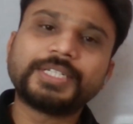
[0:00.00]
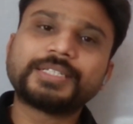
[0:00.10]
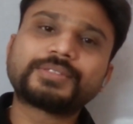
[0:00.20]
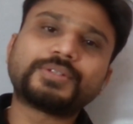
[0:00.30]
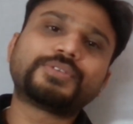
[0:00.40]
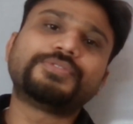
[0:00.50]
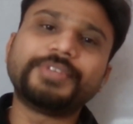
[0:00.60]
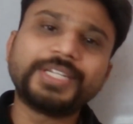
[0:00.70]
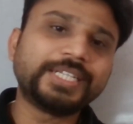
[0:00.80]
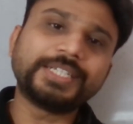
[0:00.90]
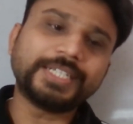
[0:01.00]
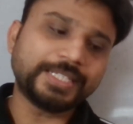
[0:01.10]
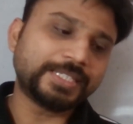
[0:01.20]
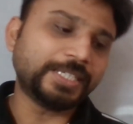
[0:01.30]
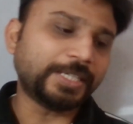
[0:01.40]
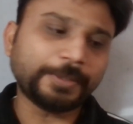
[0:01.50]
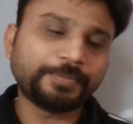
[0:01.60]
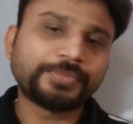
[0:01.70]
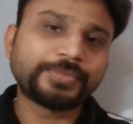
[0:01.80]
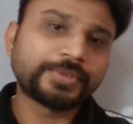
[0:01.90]
is of varying density.
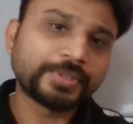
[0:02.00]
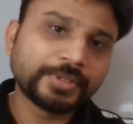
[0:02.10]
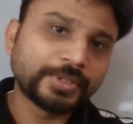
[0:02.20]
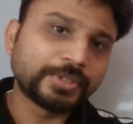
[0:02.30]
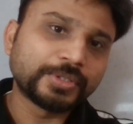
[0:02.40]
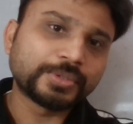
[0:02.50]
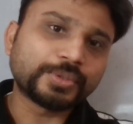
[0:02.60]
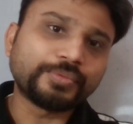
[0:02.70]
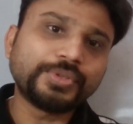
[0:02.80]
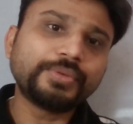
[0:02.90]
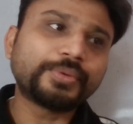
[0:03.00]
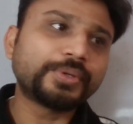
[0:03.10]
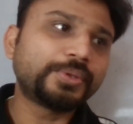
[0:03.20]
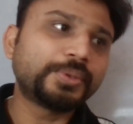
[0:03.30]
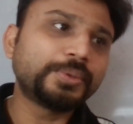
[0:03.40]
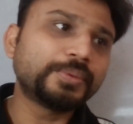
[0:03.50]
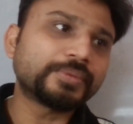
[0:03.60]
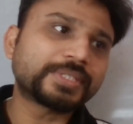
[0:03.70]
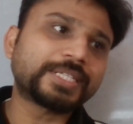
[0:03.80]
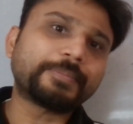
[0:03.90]
So we want
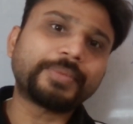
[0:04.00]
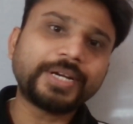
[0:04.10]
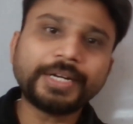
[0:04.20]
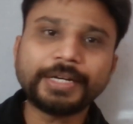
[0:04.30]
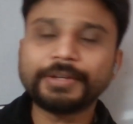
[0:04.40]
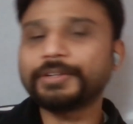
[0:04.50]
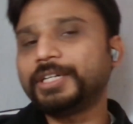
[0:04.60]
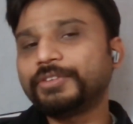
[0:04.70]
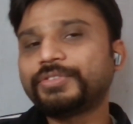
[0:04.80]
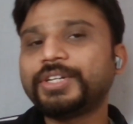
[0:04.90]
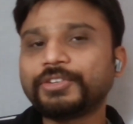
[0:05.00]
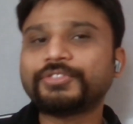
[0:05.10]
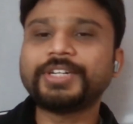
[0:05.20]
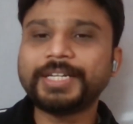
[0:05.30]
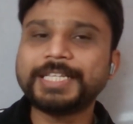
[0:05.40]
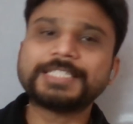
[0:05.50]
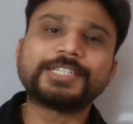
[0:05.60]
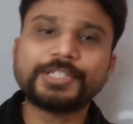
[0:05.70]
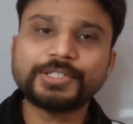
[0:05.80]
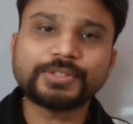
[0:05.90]
to separate different
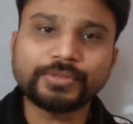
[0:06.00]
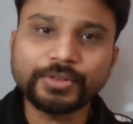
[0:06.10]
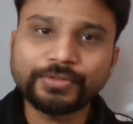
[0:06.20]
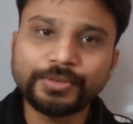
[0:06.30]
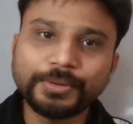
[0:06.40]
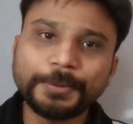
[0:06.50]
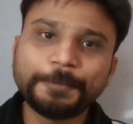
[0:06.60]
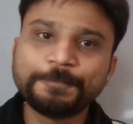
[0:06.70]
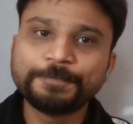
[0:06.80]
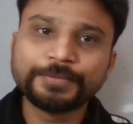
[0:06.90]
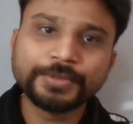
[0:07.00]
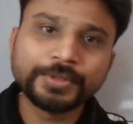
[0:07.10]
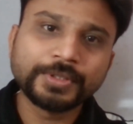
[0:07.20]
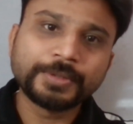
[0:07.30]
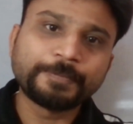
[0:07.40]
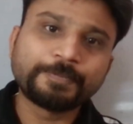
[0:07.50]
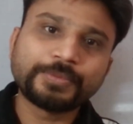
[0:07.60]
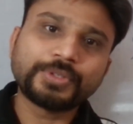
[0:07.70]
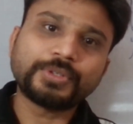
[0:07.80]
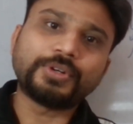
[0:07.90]
densities of the fluid
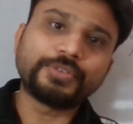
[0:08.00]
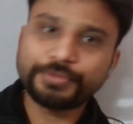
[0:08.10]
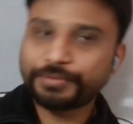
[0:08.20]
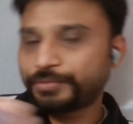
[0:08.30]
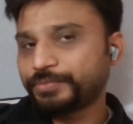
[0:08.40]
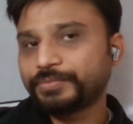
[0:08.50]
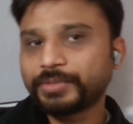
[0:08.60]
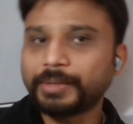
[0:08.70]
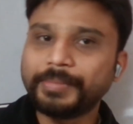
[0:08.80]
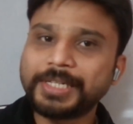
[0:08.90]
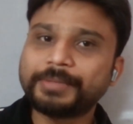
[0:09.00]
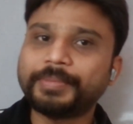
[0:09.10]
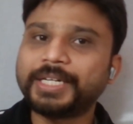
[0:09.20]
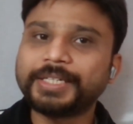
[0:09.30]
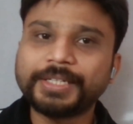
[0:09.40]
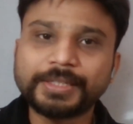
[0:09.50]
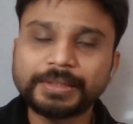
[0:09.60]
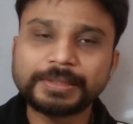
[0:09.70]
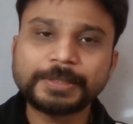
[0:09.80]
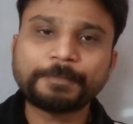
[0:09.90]
of the milk
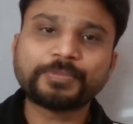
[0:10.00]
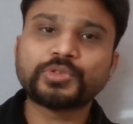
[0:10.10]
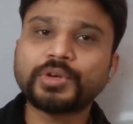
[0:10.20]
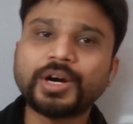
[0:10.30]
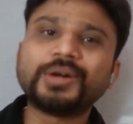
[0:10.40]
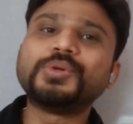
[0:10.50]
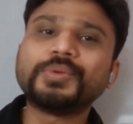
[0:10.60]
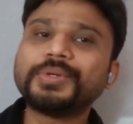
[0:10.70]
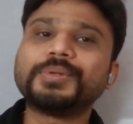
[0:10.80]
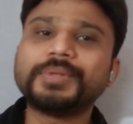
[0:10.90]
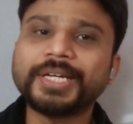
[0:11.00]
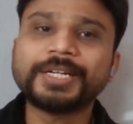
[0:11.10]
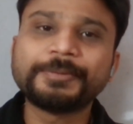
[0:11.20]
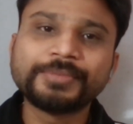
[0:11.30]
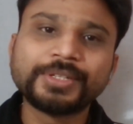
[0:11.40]
particles. So how do we do that?